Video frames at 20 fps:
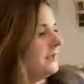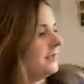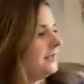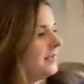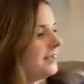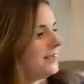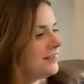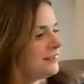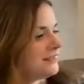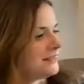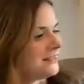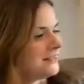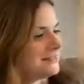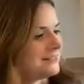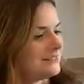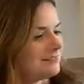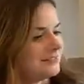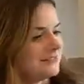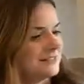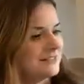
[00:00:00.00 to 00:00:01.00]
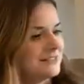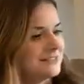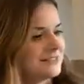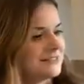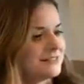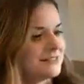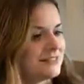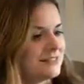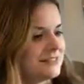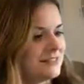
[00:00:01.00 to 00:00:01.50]
Oh, nothing.
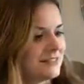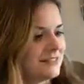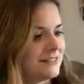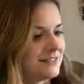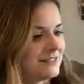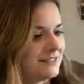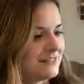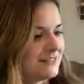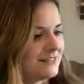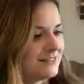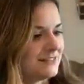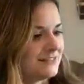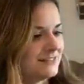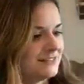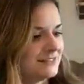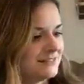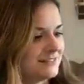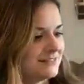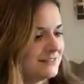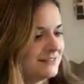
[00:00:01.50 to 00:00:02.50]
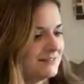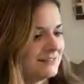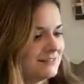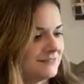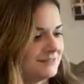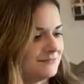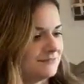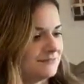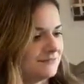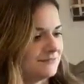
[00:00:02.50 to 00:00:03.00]
Just wanted to,
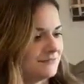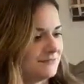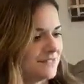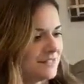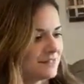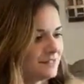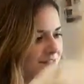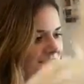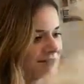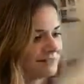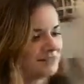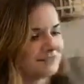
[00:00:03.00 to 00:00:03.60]
nothing.